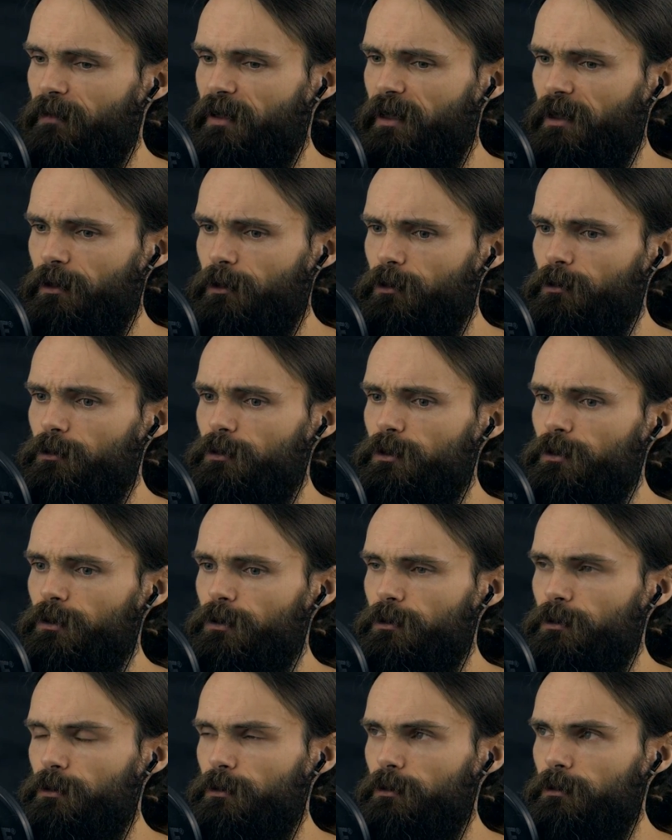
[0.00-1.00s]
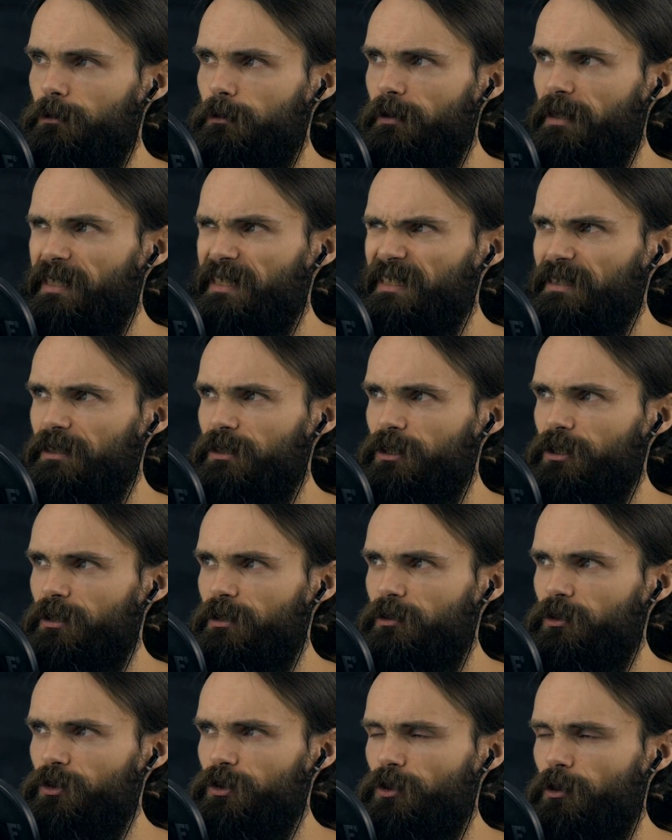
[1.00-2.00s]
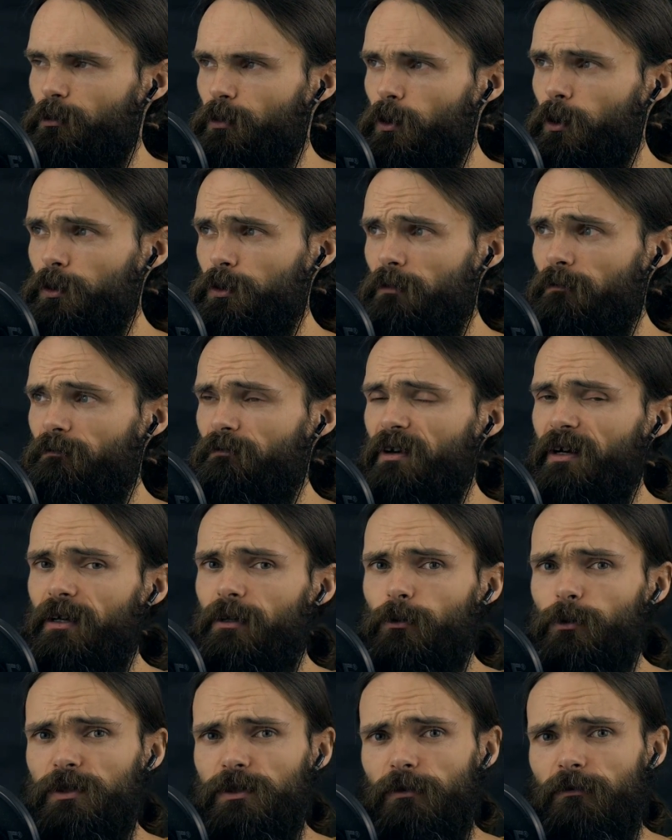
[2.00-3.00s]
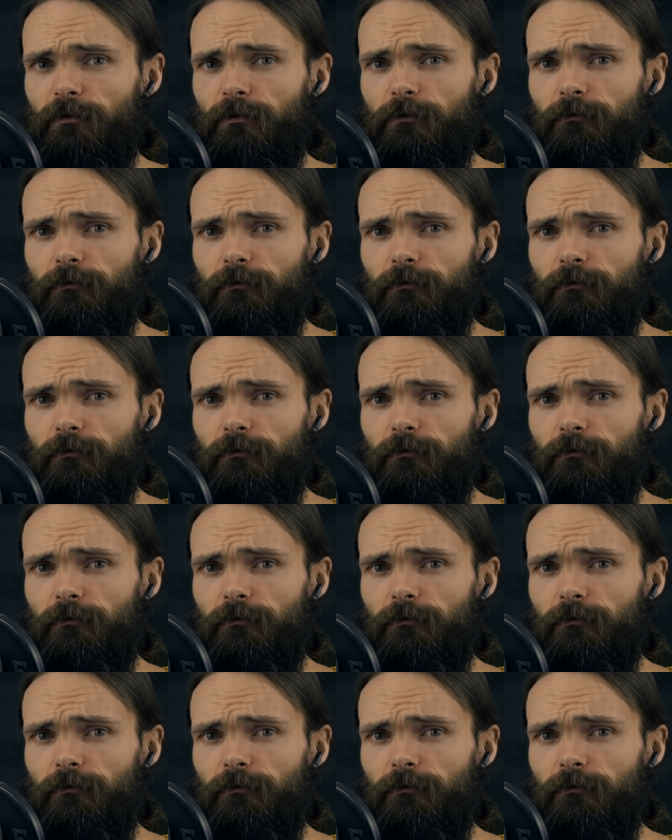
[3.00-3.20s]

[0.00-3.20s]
I also exchanged some audio file with